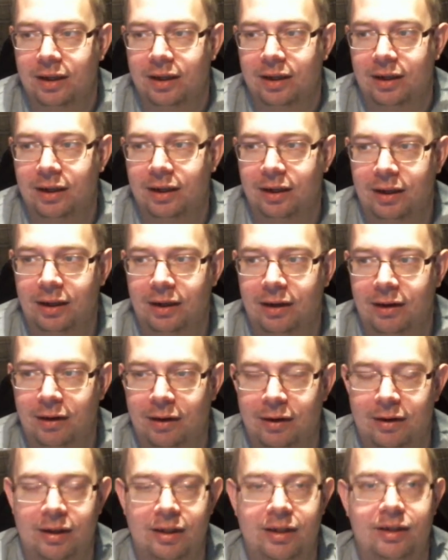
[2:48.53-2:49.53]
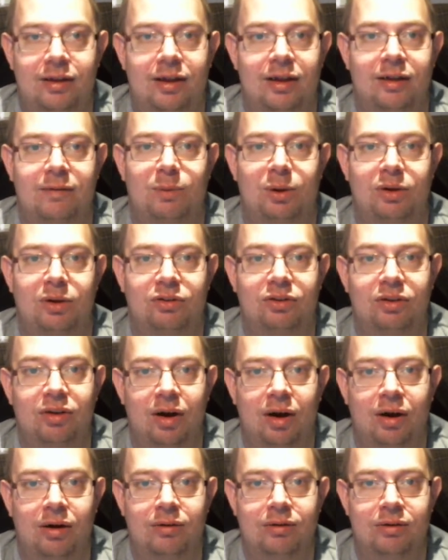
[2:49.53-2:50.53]
Luckily, that was the
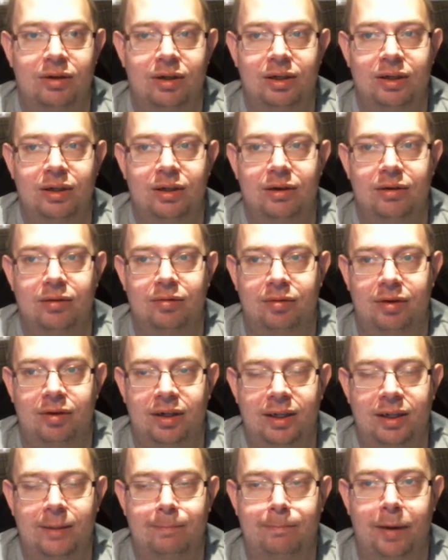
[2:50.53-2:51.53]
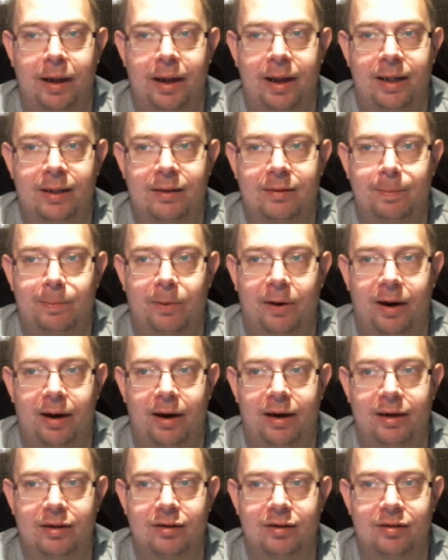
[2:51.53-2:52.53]
only really bad
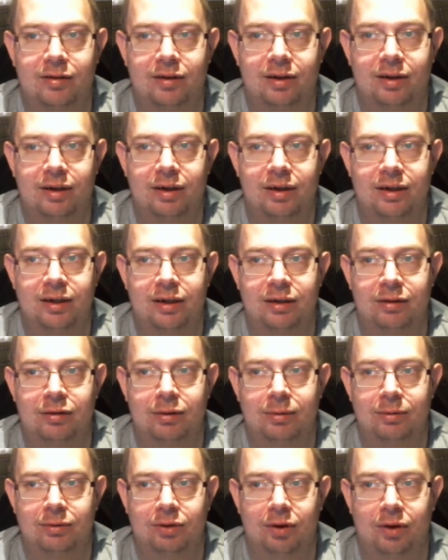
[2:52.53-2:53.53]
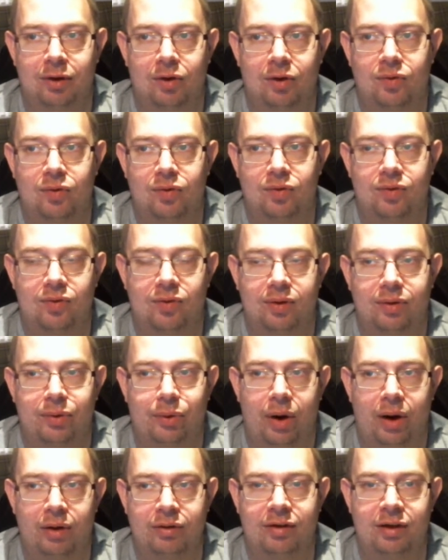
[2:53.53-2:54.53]
part in terms of
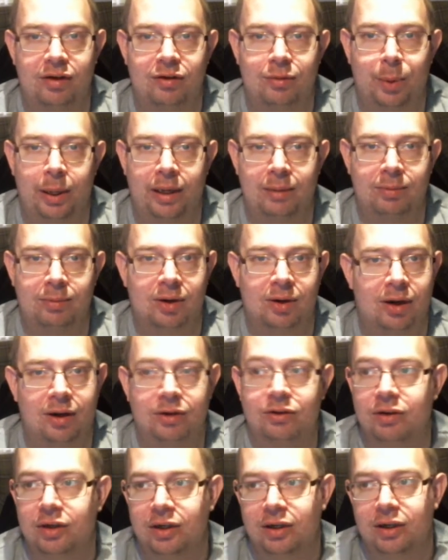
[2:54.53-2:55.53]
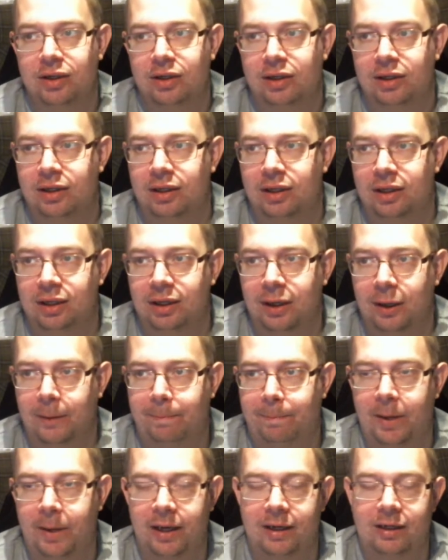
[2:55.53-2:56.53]
how things went, because
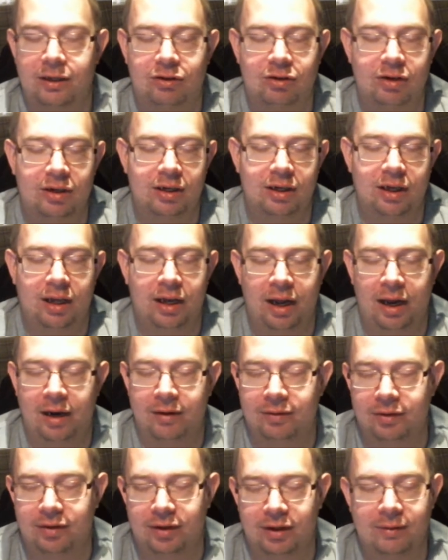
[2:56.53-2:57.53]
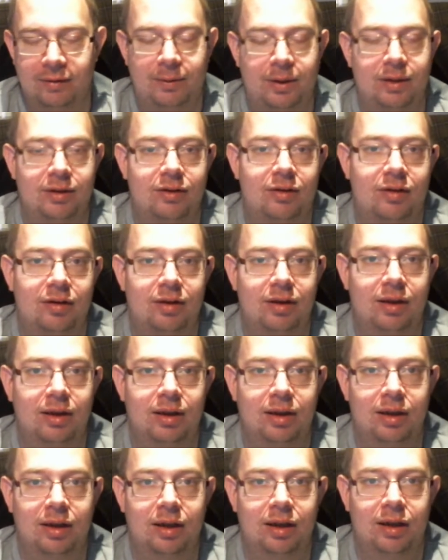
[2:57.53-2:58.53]
packaging and everything went,
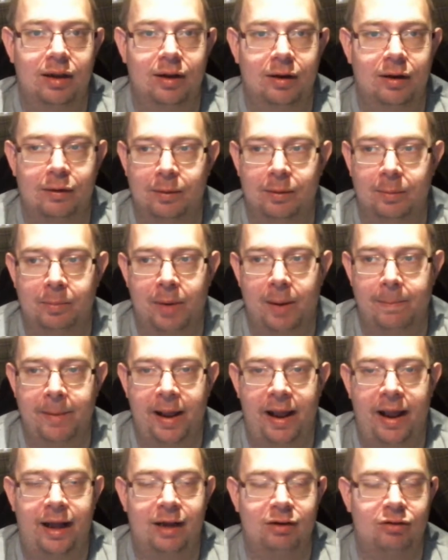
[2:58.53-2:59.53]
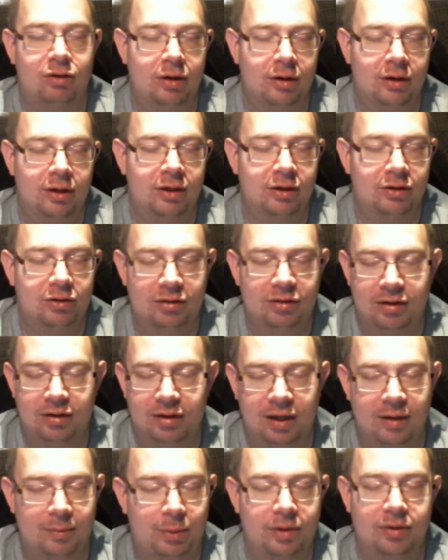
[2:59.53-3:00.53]
or my bags, luggage,
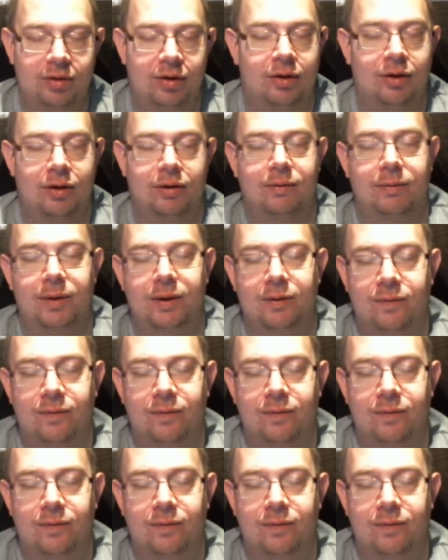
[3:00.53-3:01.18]
that went